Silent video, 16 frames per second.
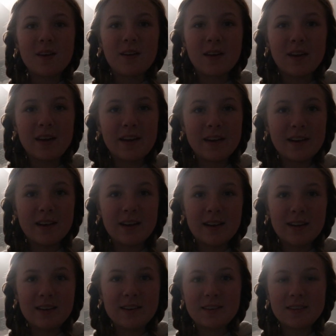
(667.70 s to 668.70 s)
All right,
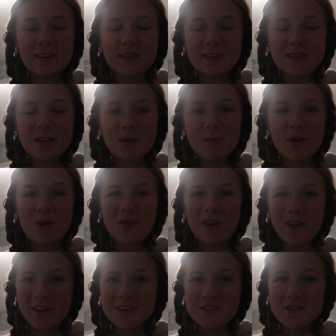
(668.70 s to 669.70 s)
uh, see you tomorrow
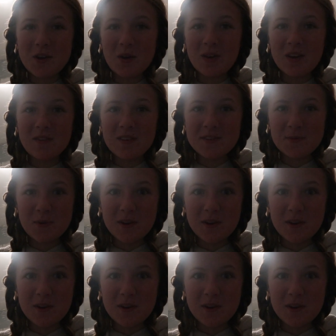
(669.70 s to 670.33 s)
and I'll let you know if this